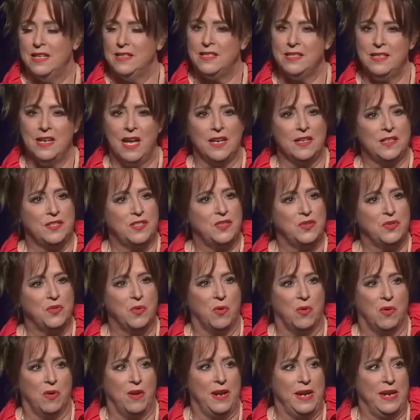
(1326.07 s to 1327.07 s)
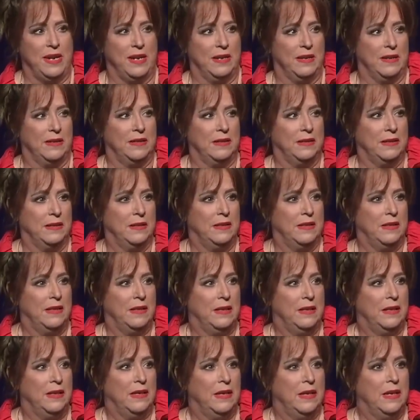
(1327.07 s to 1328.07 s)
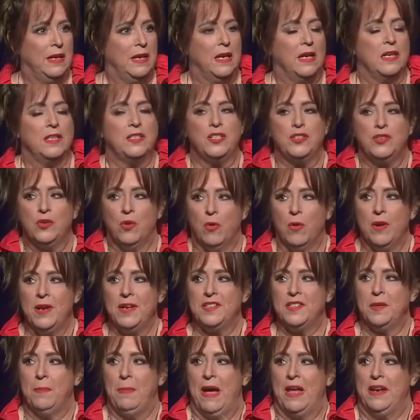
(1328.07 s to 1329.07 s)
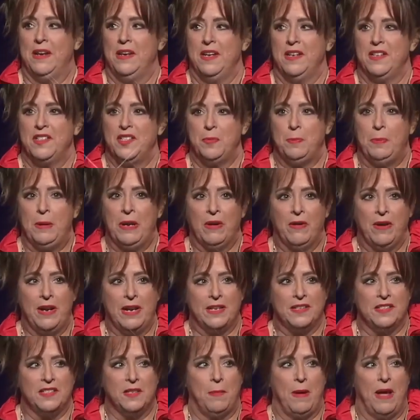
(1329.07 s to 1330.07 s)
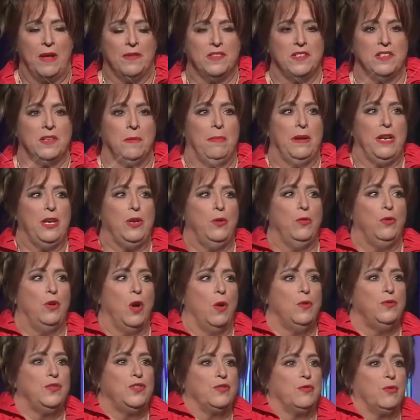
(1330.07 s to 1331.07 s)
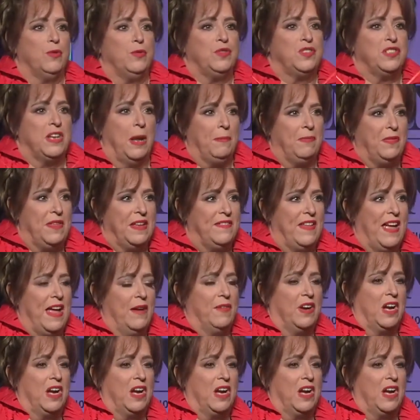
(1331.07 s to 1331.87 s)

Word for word: That's not a story. A story is about an experience, about somebody who goes through something.